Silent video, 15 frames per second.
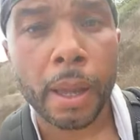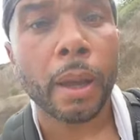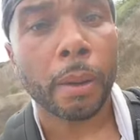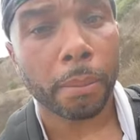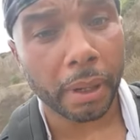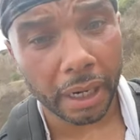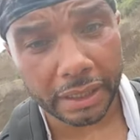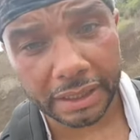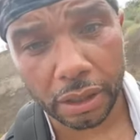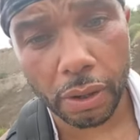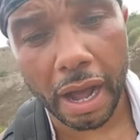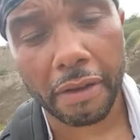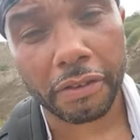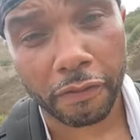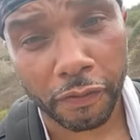but I still
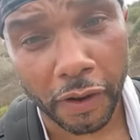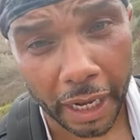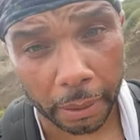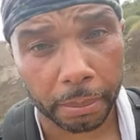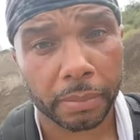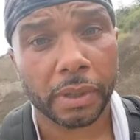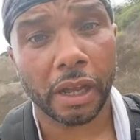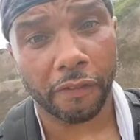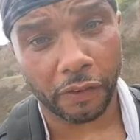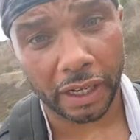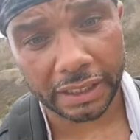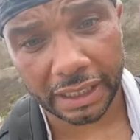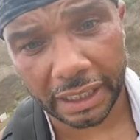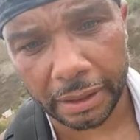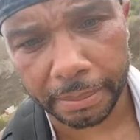have to fight him if I
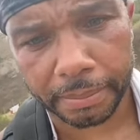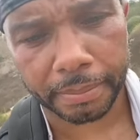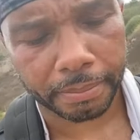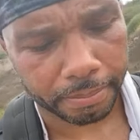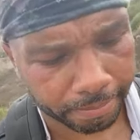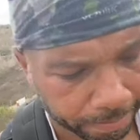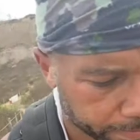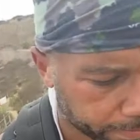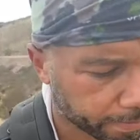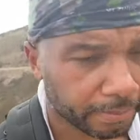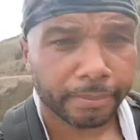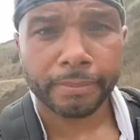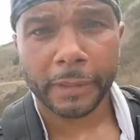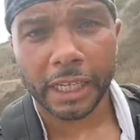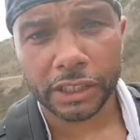see him.
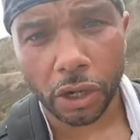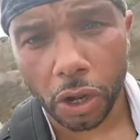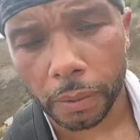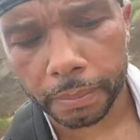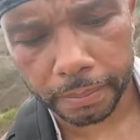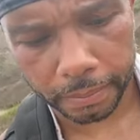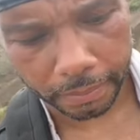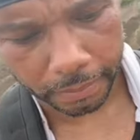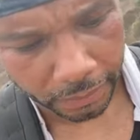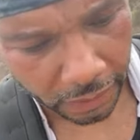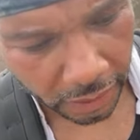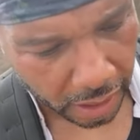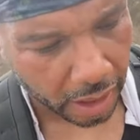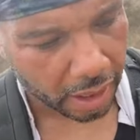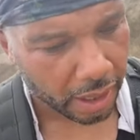That's all.
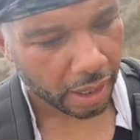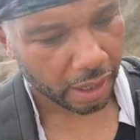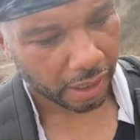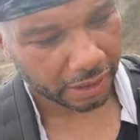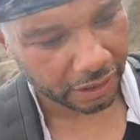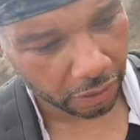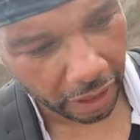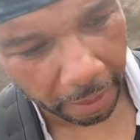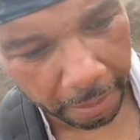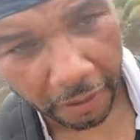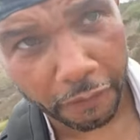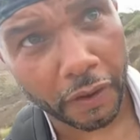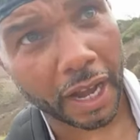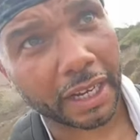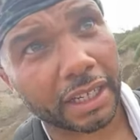Still got to be a
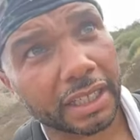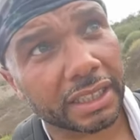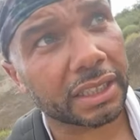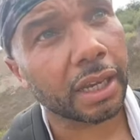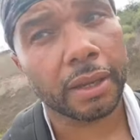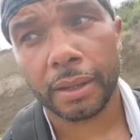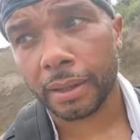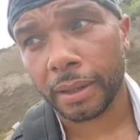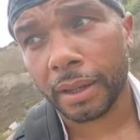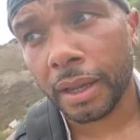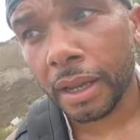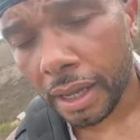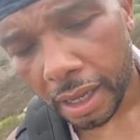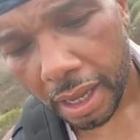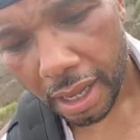fight because
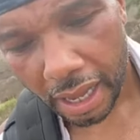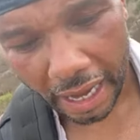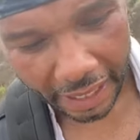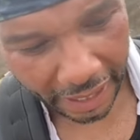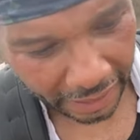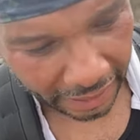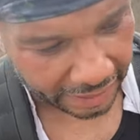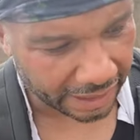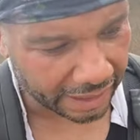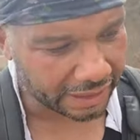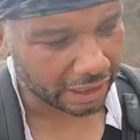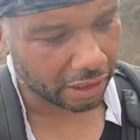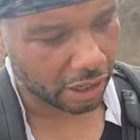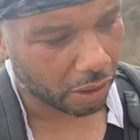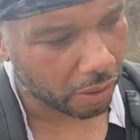I can't let that
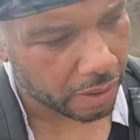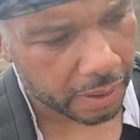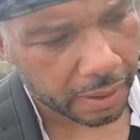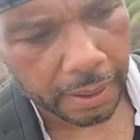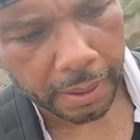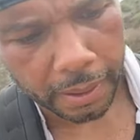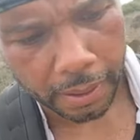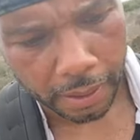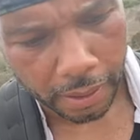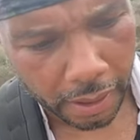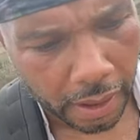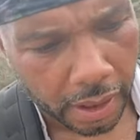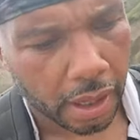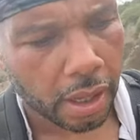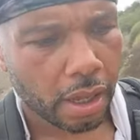shit go.
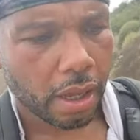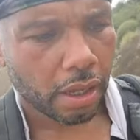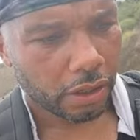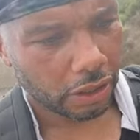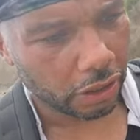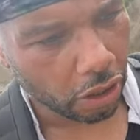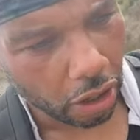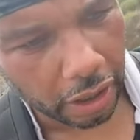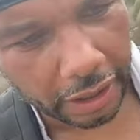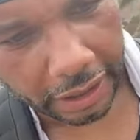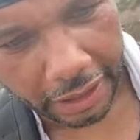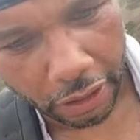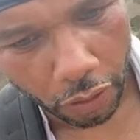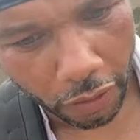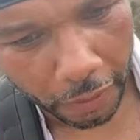You can call it
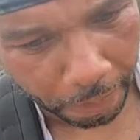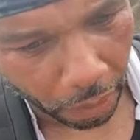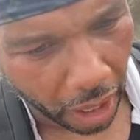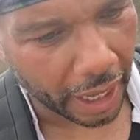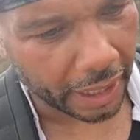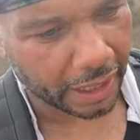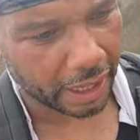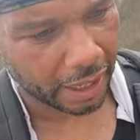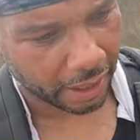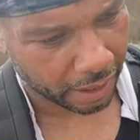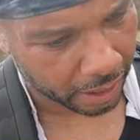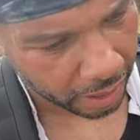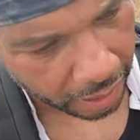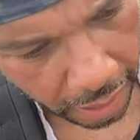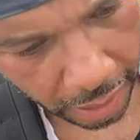ego and pride,
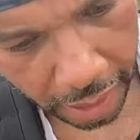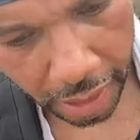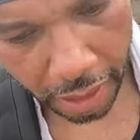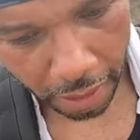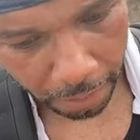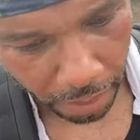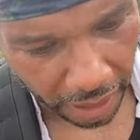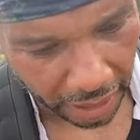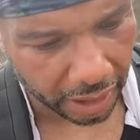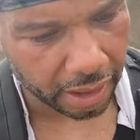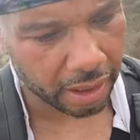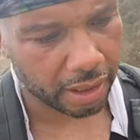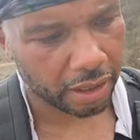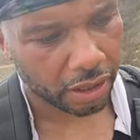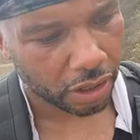but
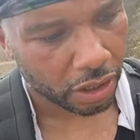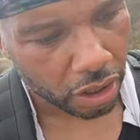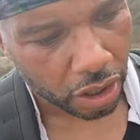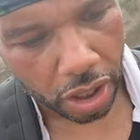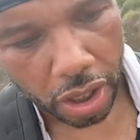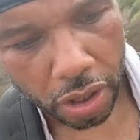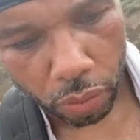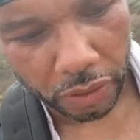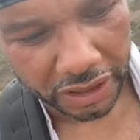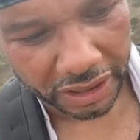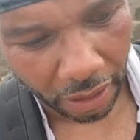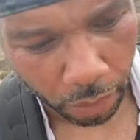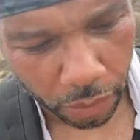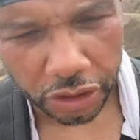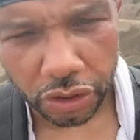when
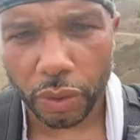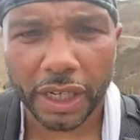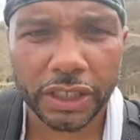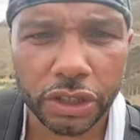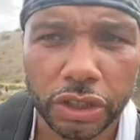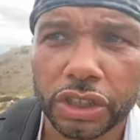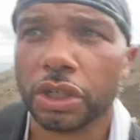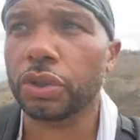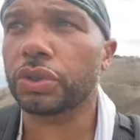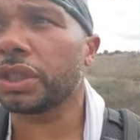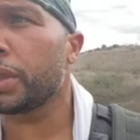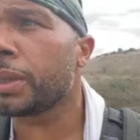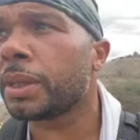someone threatens your children,